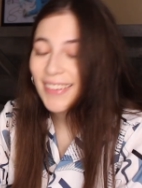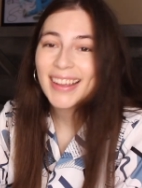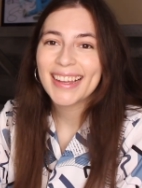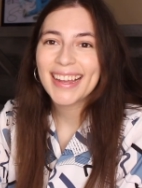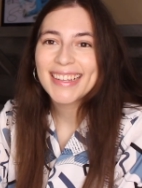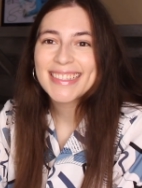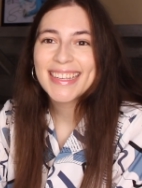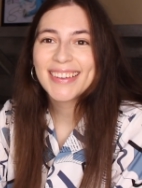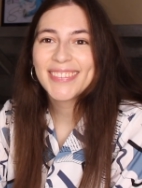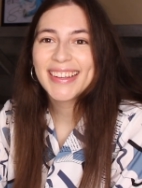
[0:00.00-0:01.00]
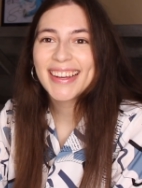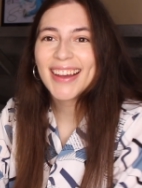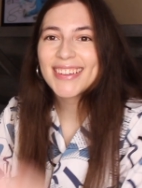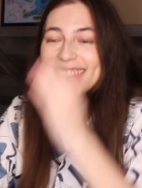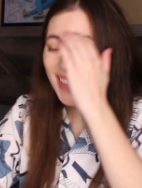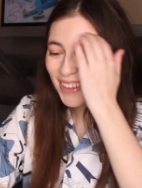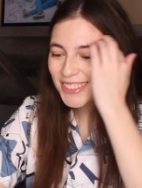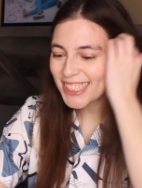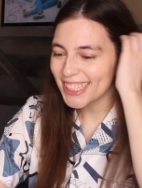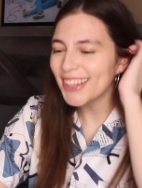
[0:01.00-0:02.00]
Alright, guys, here we go.
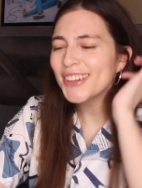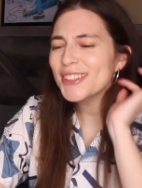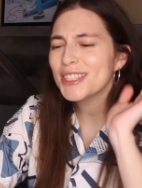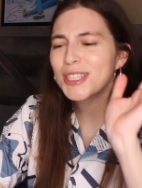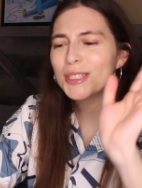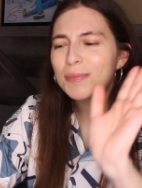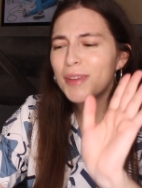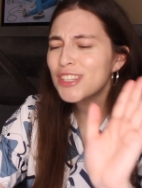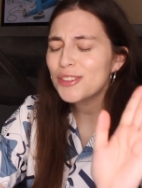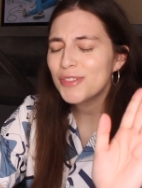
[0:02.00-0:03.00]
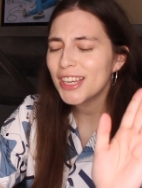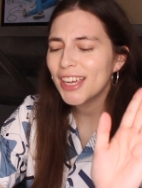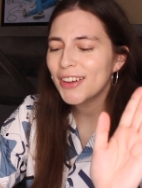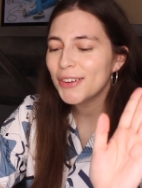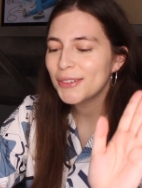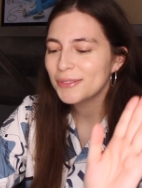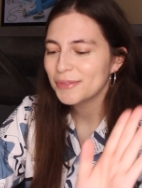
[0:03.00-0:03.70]
Snapshoot special video.